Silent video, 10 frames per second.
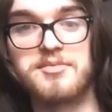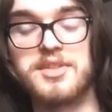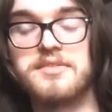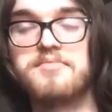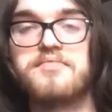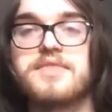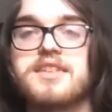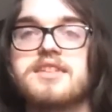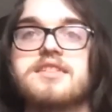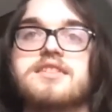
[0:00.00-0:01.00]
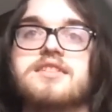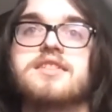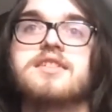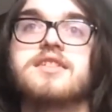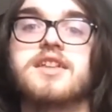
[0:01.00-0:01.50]
But
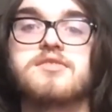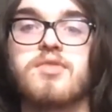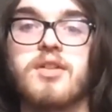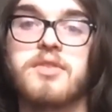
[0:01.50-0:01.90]
that's why